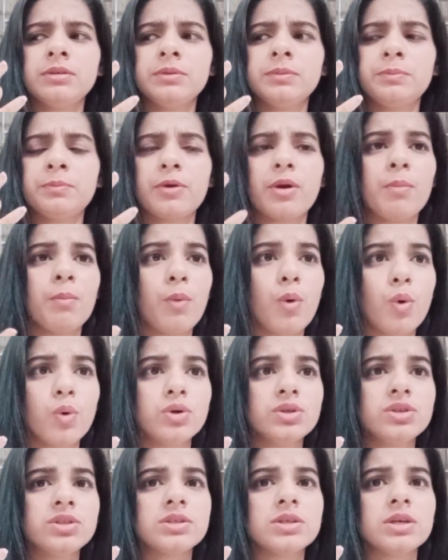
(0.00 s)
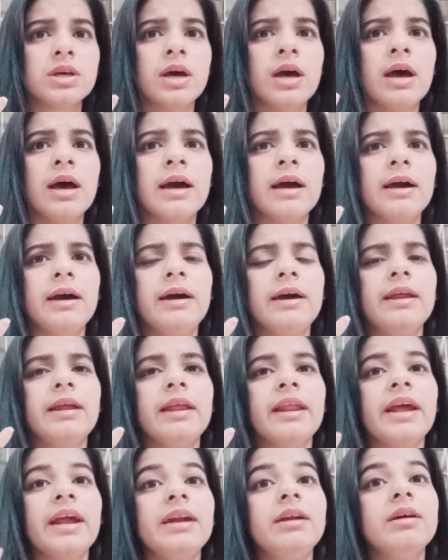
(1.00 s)
promotes
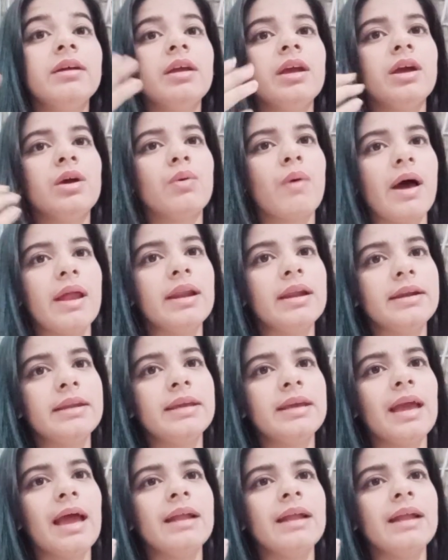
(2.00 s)
greater equality